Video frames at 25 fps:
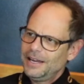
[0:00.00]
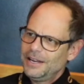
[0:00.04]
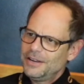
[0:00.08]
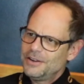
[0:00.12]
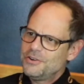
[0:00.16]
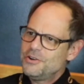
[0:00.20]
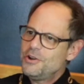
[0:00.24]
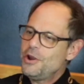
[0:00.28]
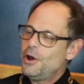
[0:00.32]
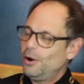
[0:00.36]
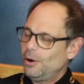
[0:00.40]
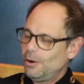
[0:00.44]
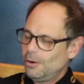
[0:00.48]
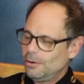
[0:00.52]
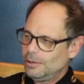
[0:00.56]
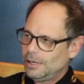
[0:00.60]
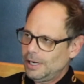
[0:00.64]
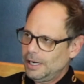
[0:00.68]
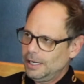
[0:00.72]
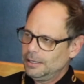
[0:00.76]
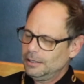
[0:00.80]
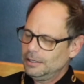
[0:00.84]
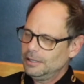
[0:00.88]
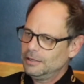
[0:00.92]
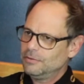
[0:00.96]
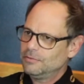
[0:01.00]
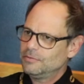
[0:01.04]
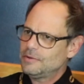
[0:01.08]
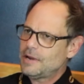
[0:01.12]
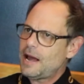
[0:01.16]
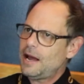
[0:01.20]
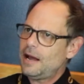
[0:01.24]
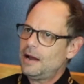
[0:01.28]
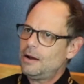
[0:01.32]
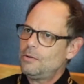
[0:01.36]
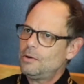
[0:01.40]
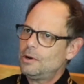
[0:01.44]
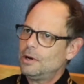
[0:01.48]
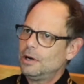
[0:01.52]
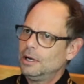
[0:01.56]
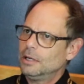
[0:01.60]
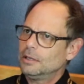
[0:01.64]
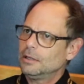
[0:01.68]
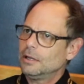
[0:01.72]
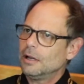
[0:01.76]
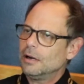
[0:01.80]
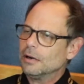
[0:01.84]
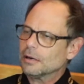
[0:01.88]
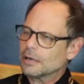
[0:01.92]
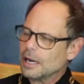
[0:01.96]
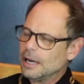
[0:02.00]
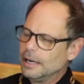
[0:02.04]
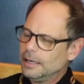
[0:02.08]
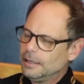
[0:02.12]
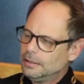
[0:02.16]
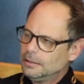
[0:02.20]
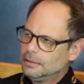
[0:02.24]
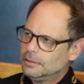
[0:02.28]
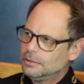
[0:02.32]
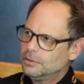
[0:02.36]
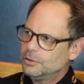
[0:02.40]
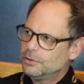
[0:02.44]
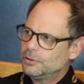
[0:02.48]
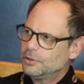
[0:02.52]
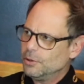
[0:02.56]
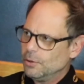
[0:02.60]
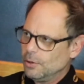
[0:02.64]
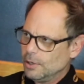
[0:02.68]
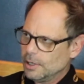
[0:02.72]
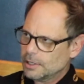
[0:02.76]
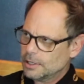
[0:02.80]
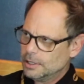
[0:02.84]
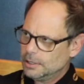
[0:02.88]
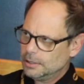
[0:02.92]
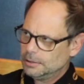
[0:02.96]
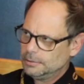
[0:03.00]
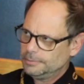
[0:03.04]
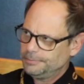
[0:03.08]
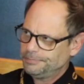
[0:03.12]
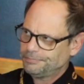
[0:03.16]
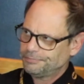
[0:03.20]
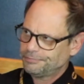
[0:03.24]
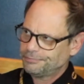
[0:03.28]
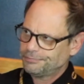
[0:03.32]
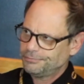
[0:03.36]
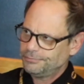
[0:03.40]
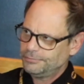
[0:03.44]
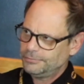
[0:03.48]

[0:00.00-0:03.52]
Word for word: No, I live now on Long Island, New York. Wow.